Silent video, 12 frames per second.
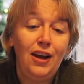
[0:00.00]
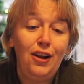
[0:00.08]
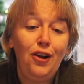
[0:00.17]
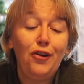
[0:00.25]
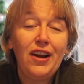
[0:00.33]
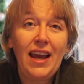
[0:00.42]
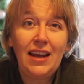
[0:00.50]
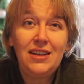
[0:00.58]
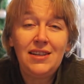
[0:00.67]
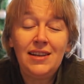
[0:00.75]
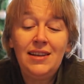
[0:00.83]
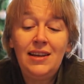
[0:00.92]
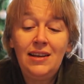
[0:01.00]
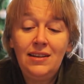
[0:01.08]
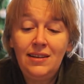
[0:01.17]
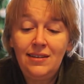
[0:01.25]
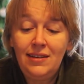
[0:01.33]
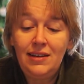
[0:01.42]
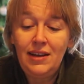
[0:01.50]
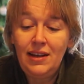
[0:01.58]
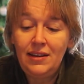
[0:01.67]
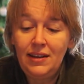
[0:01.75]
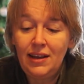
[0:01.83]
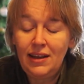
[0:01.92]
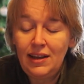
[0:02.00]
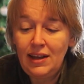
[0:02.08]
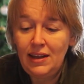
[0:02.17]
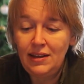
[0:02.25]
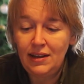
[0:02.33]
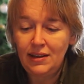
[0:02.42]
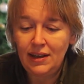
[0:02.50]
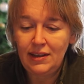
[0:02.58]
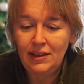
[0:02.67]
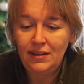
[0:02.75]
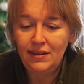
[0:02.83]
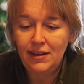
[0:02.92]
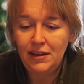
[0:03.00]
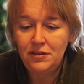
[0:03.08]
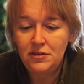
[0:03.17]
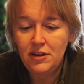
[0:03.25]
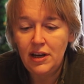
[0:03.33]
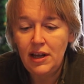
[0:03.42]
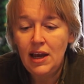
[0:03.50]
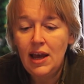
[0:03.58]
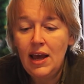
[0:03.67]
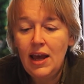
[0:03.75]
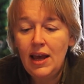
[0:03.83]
location in the city in the 19th century,